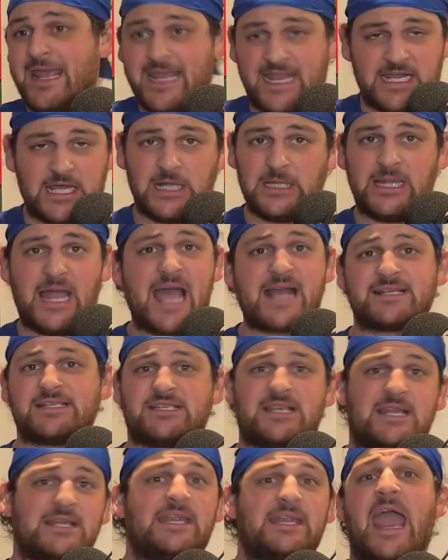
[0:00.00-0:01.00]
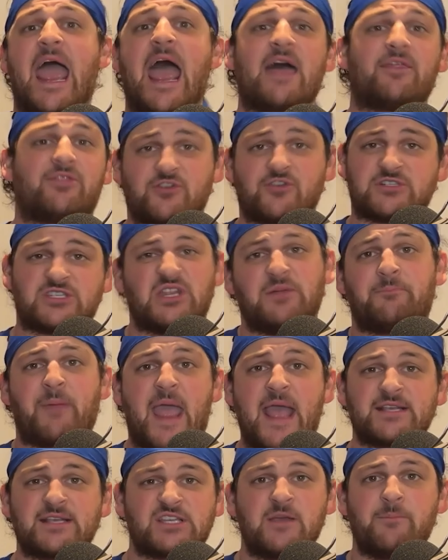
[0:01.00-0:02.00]
he collects and gathers the
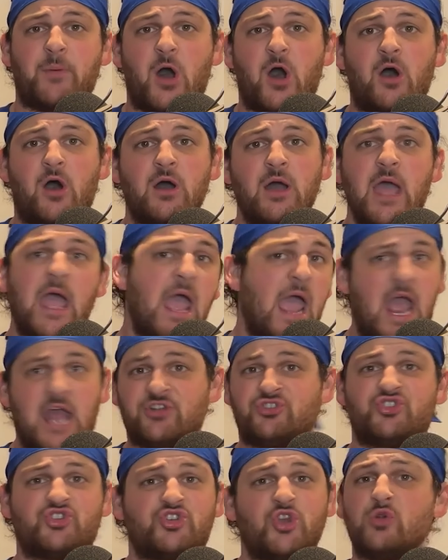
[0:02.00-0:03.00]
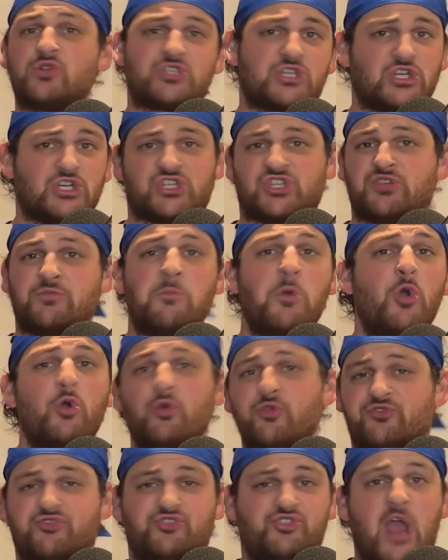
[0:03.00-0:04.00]
basketball and shoots a
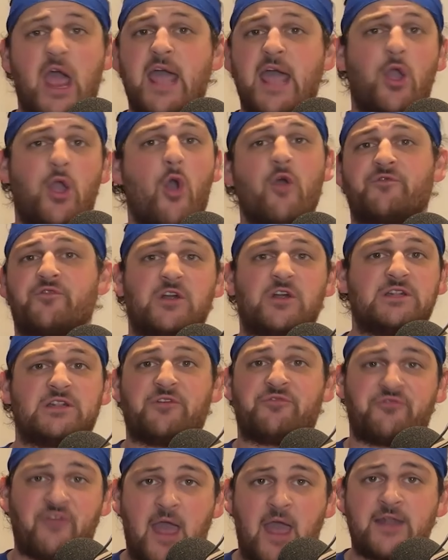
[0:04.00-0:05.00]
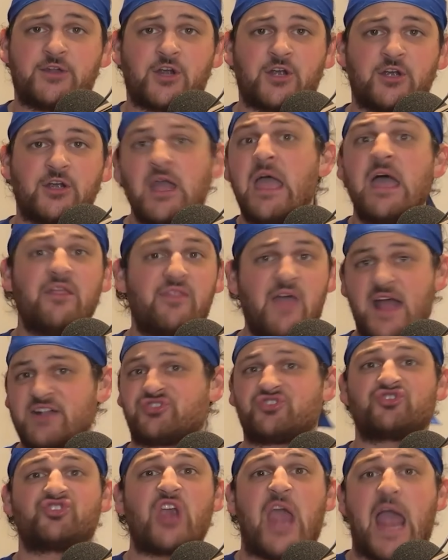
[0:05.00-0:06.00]
smooth J over a defender
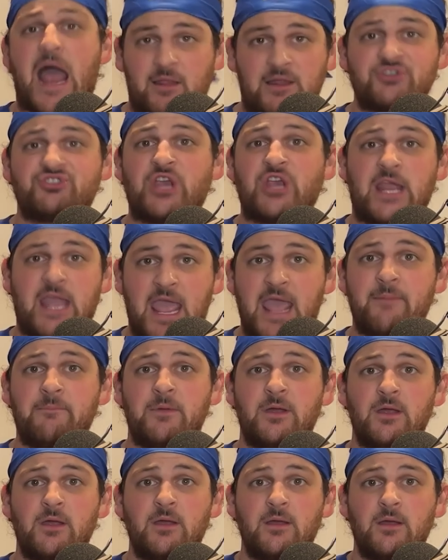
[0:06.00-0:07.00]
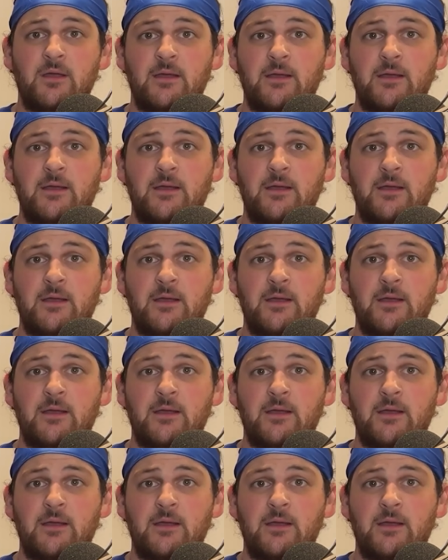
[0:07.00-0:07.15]
that's challenging him?